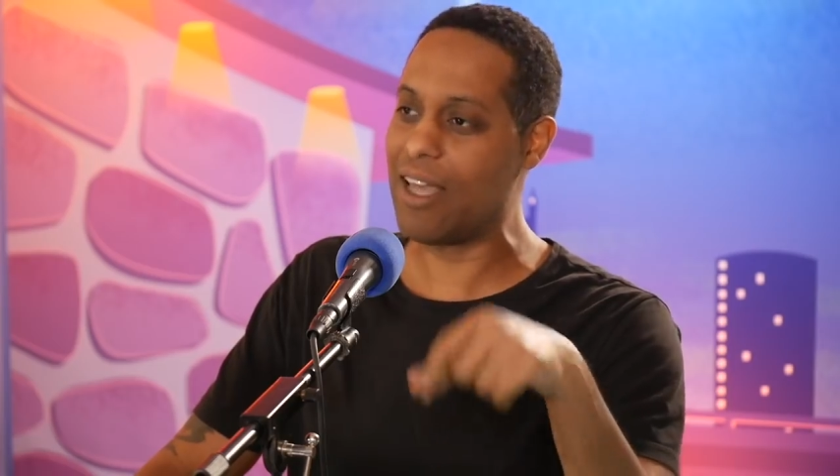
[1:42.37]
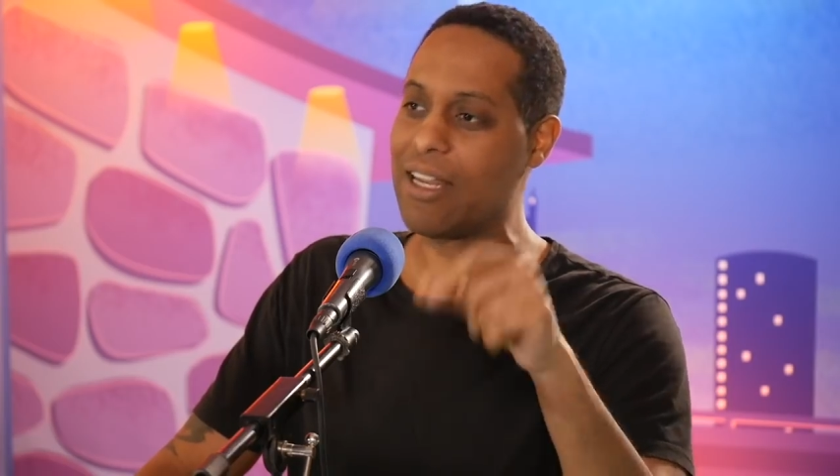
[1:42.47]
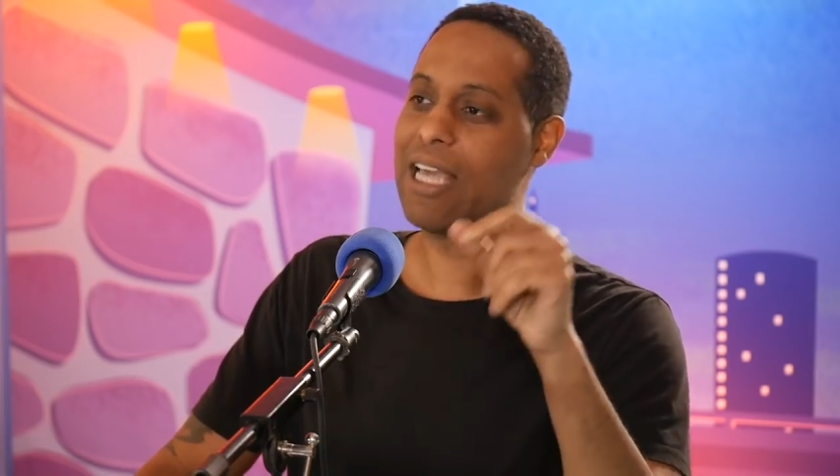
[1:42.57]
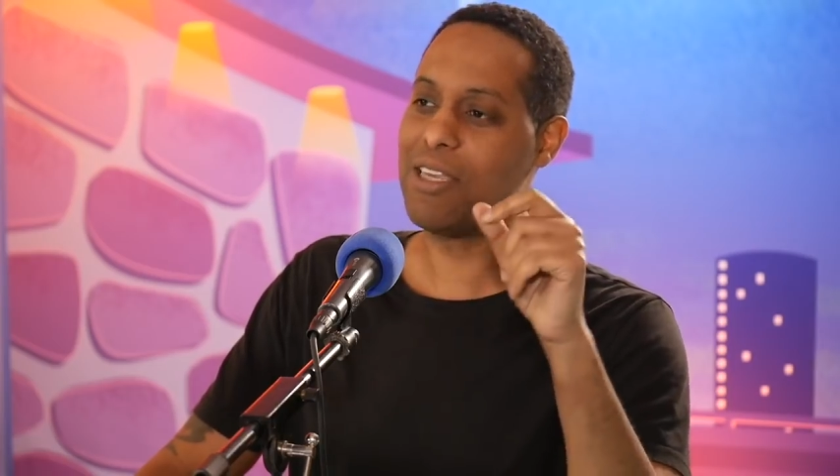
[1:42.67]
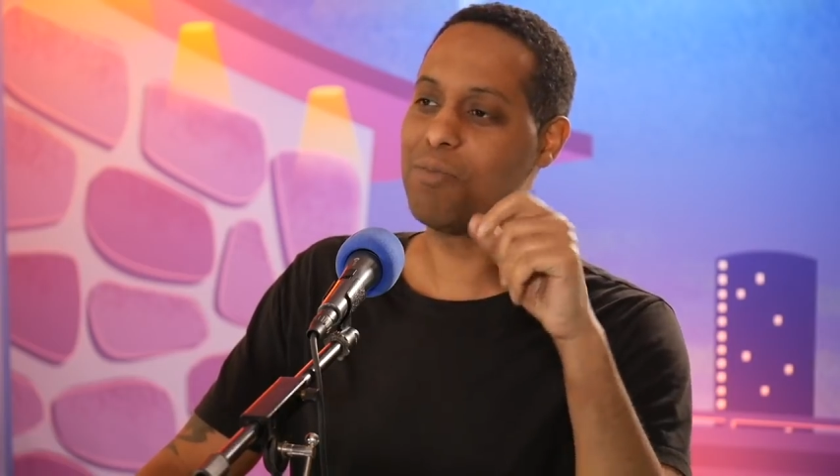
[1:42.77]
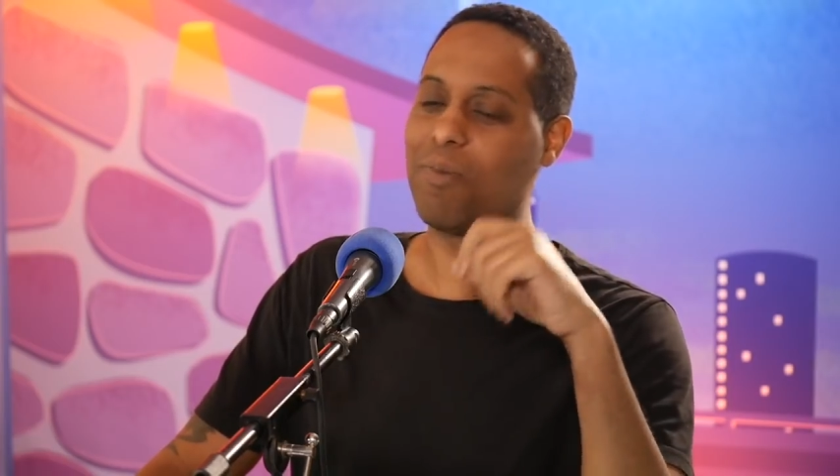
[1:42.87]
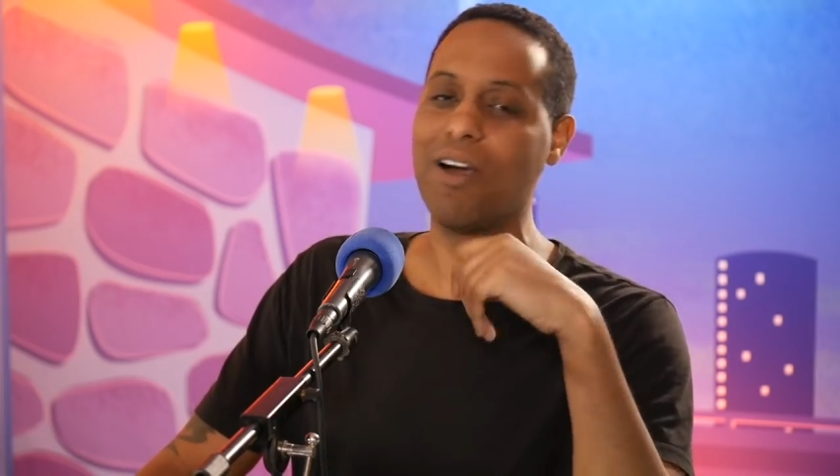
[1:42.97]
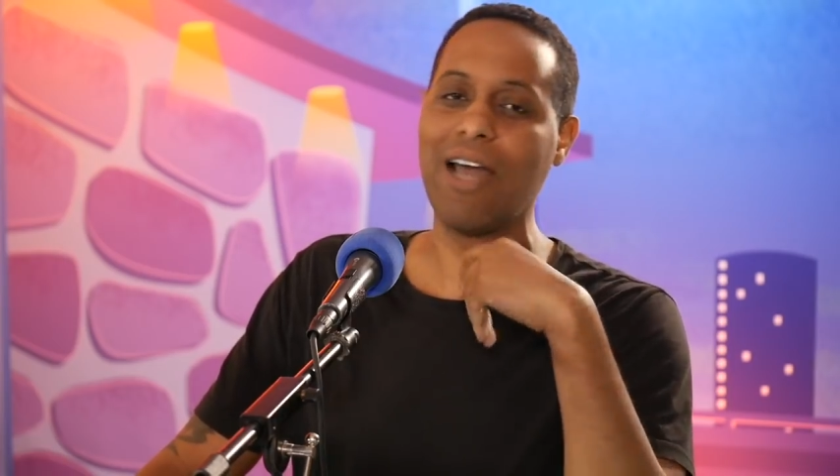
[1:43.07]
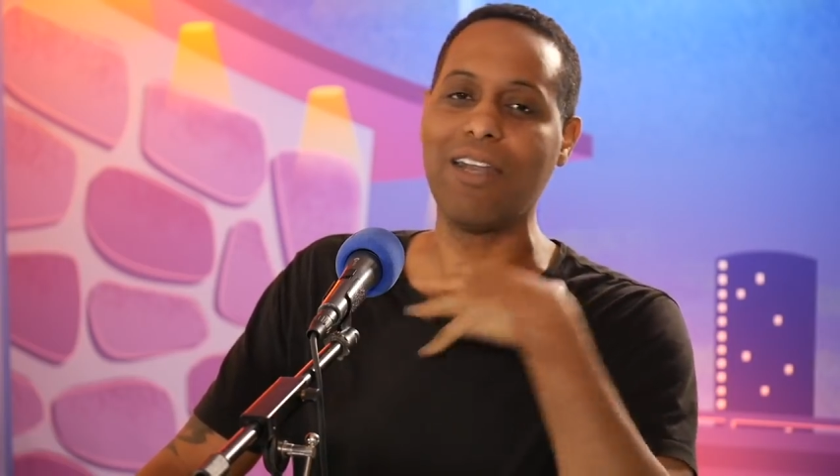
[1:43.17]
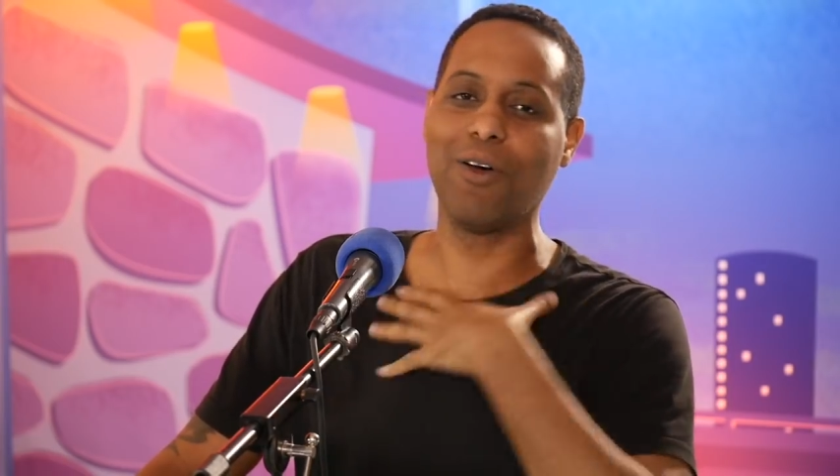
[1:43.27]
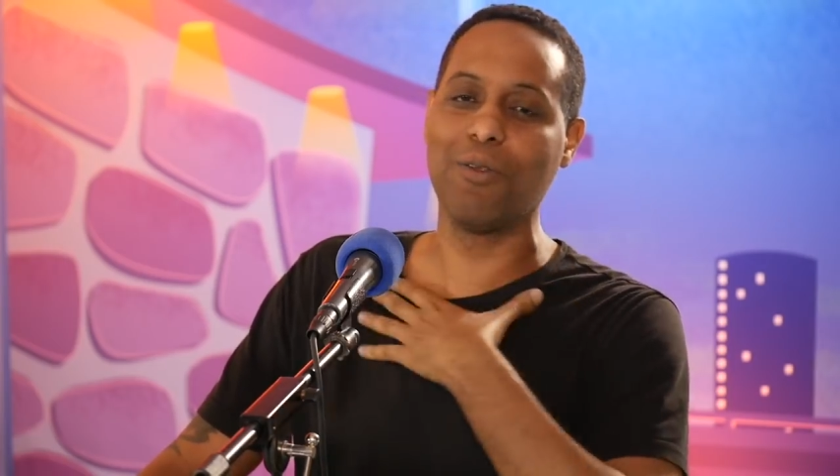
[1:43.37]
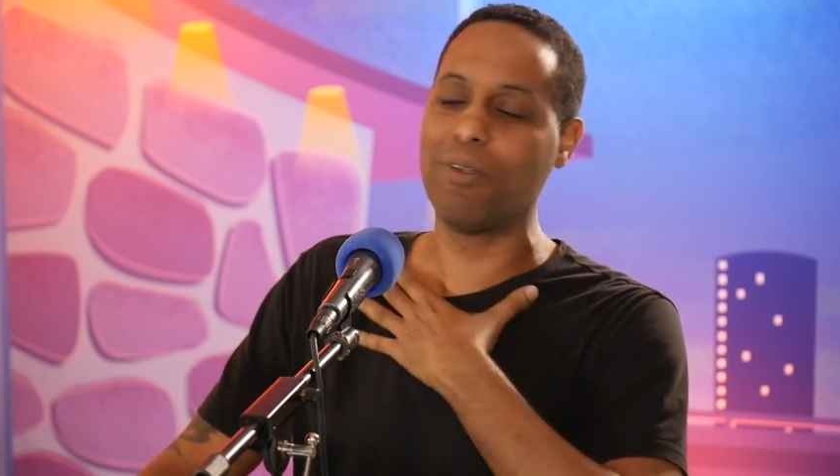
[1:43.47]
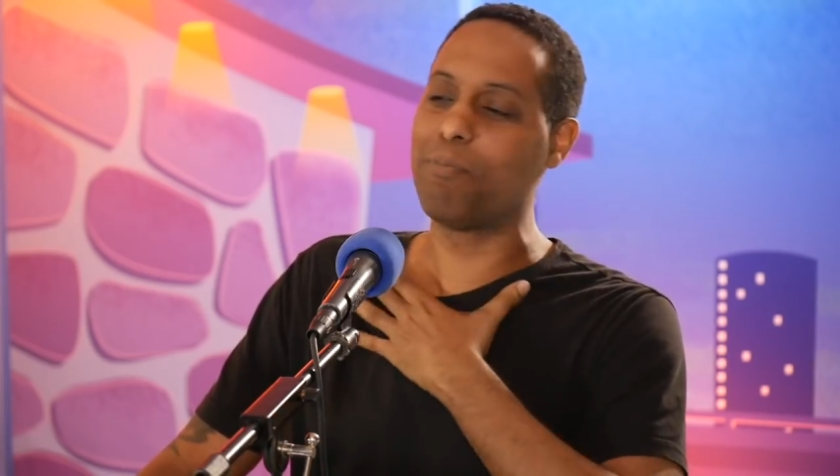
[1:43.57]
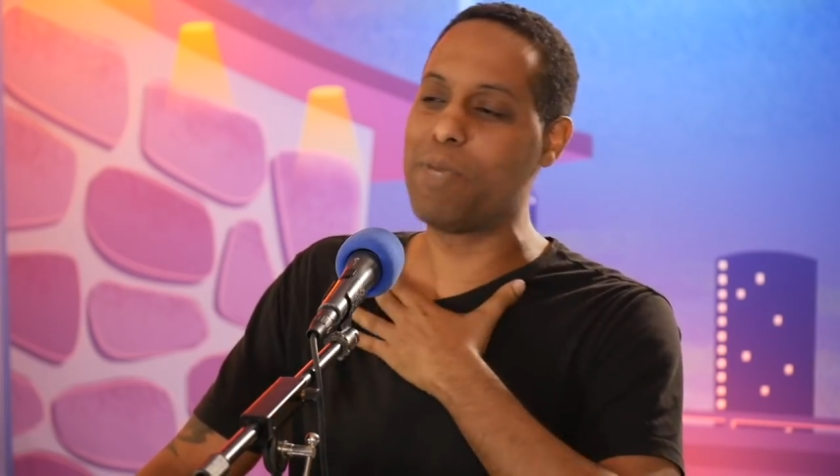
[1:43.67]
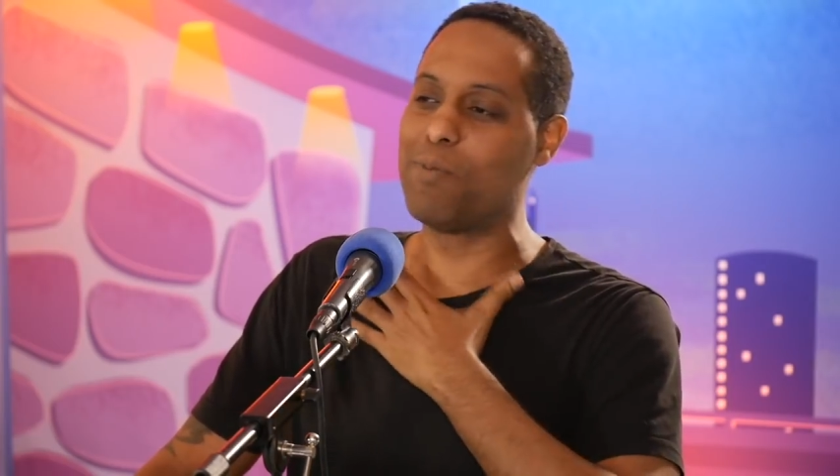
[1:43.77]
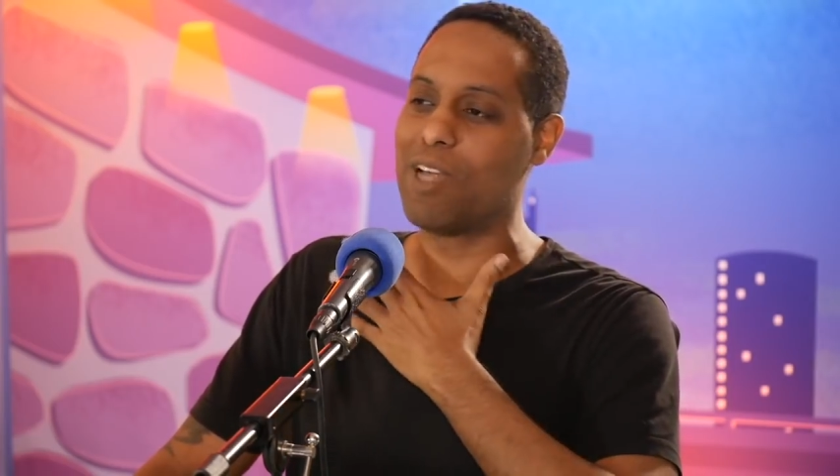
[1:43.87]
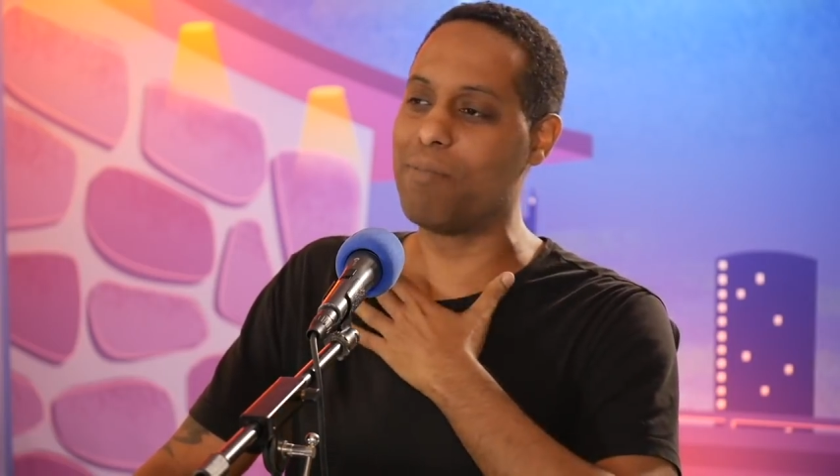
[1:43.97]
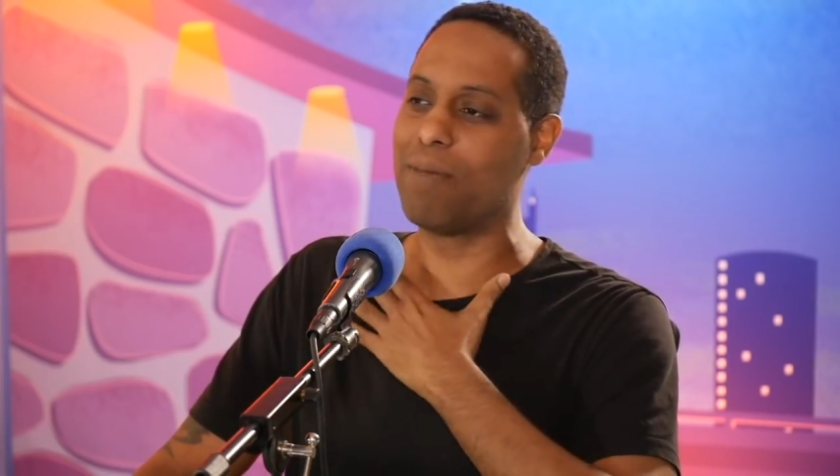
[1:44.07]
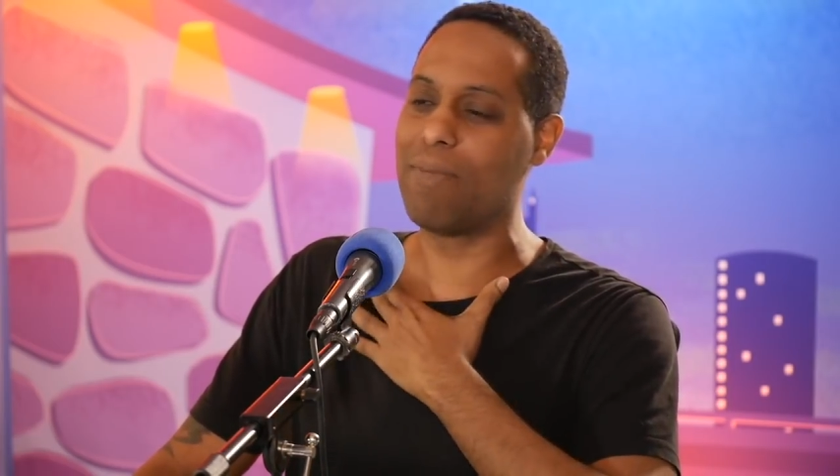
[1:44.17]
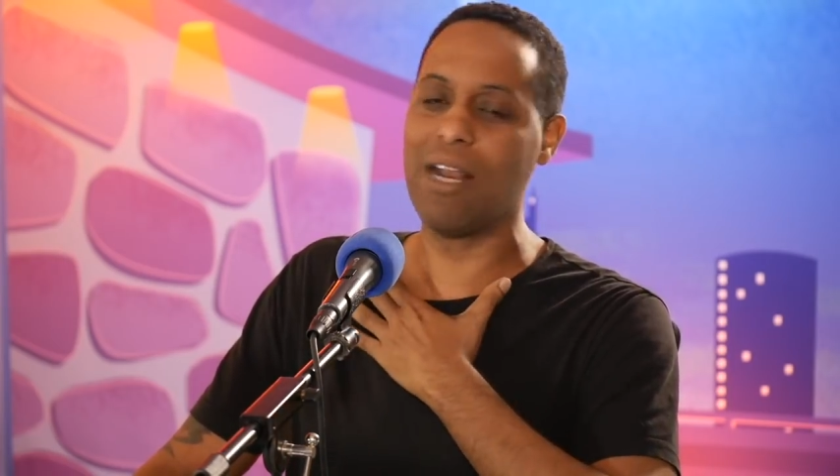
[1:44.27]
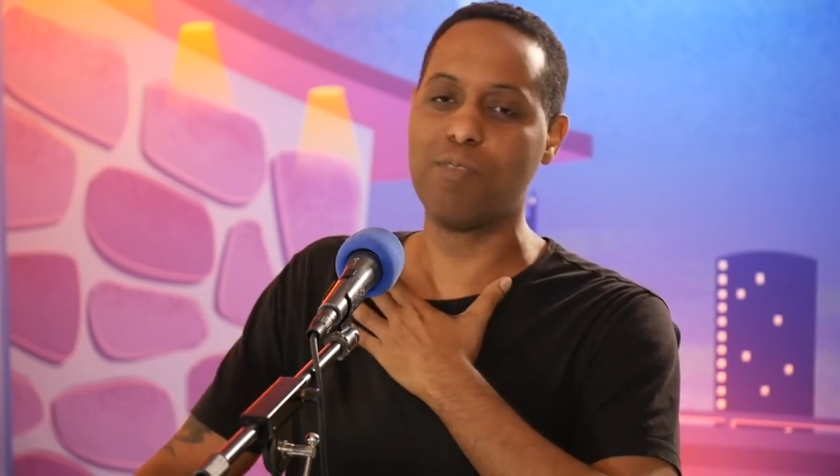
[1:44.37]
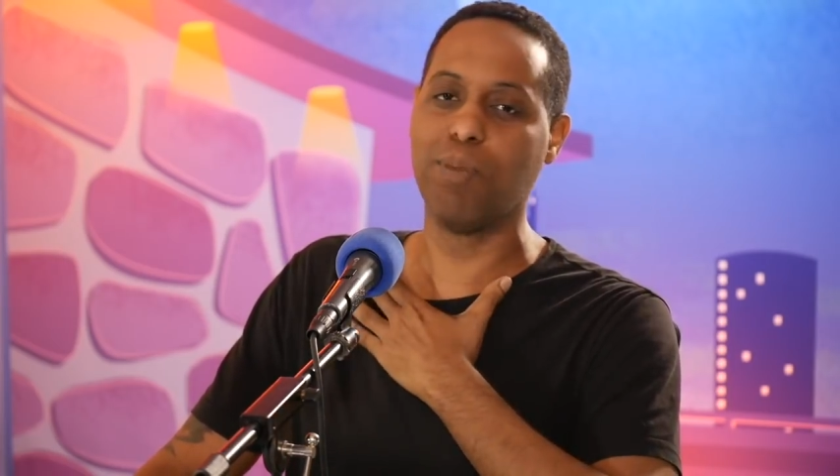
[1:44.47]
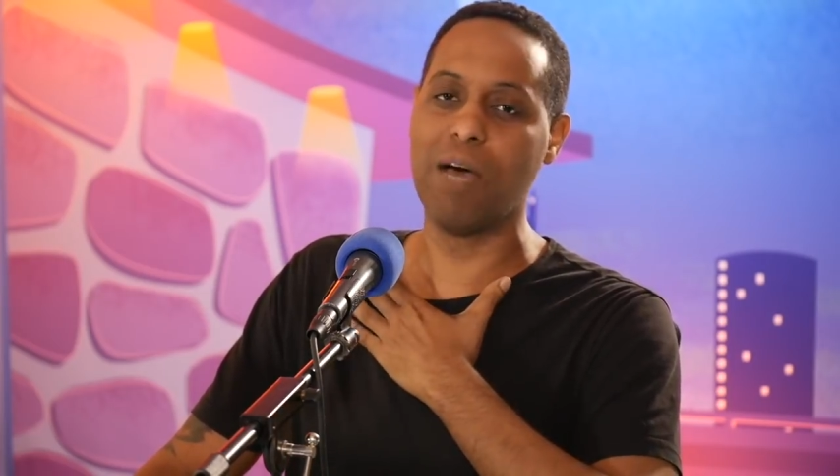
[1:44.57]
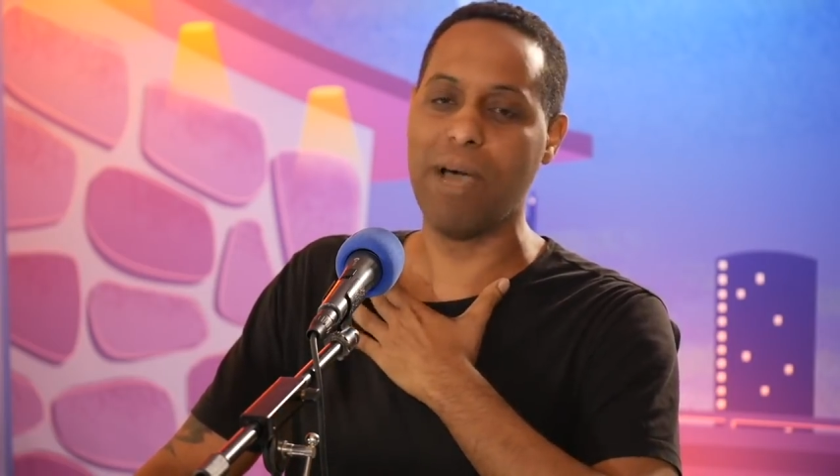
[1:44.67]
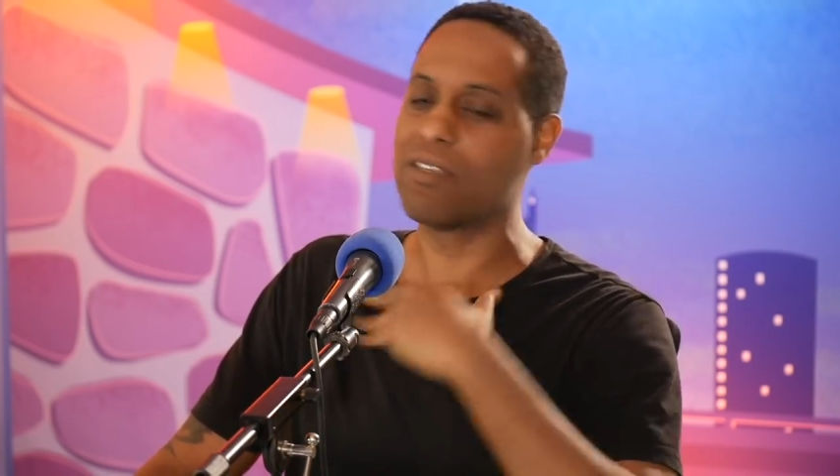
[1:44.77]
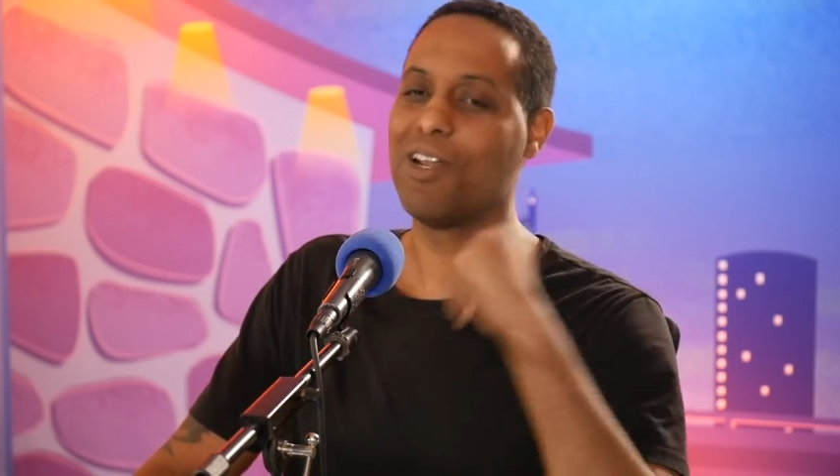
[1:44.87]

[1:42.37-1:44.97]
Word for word: now you, Martin, I know uh, people talking about, man, it's Blumhouse.